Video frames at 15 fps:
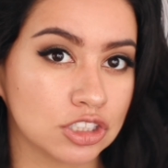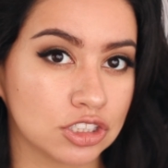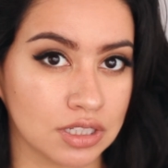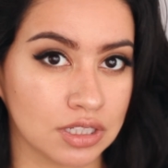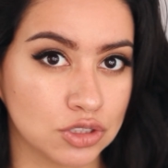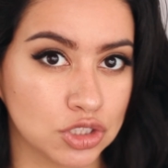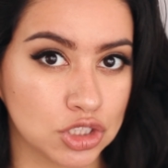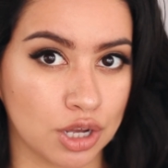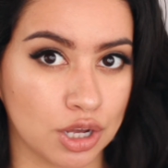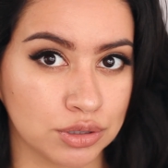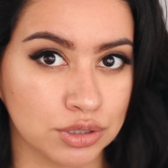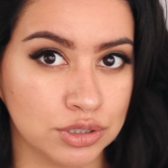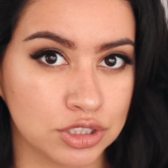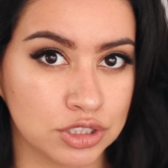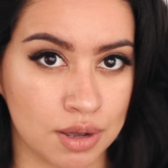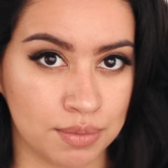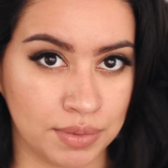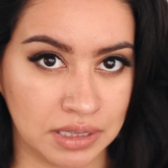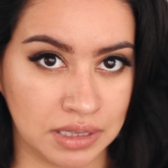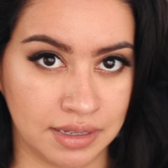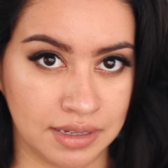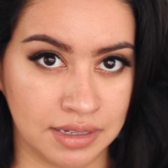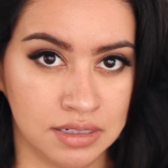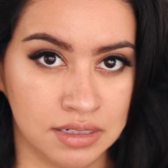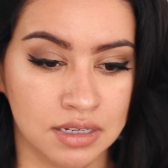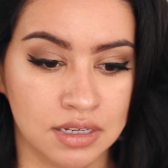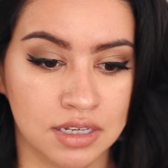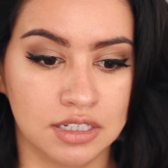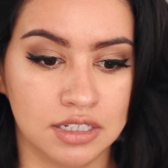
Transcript: such colors on my lid